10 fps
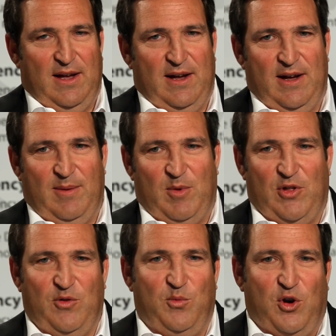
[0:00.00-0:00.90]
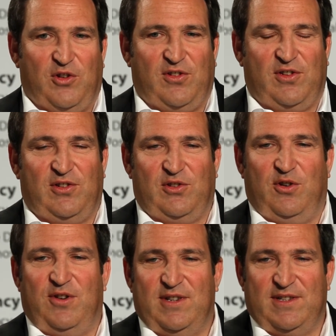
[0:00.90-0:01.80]
On the worst
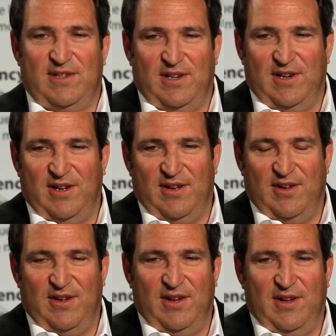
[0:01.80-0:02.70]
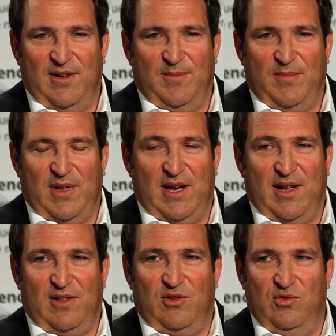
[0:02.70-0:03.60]
stories, I
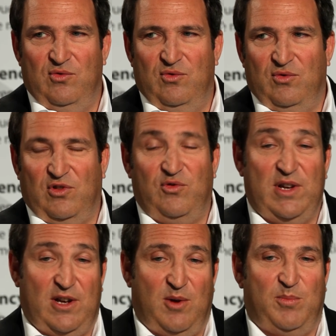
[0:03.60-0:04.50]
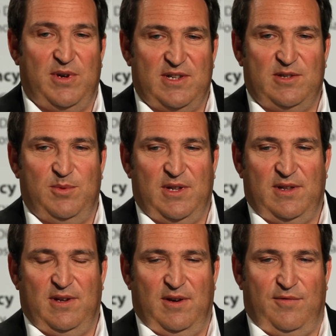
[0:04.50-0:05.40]
had 3 companies
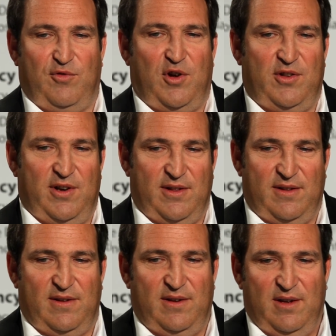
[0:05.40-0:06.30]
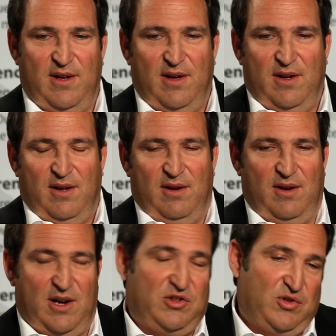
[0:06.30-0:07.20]
with fraudulent,
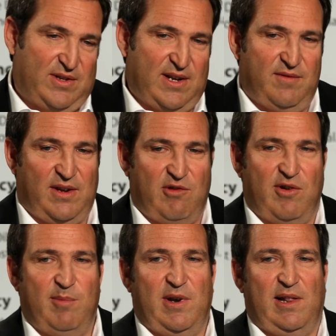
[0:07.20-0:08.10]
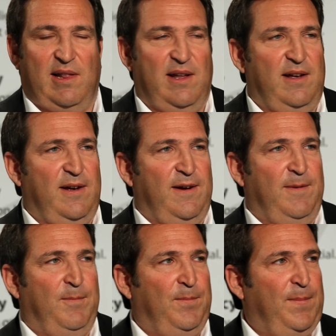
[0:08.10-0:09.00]
I should say even
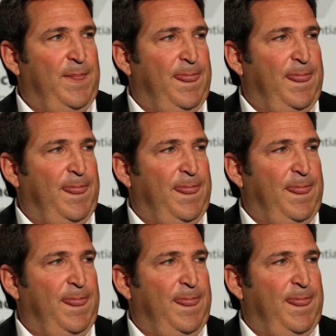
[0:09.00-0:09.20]
criminal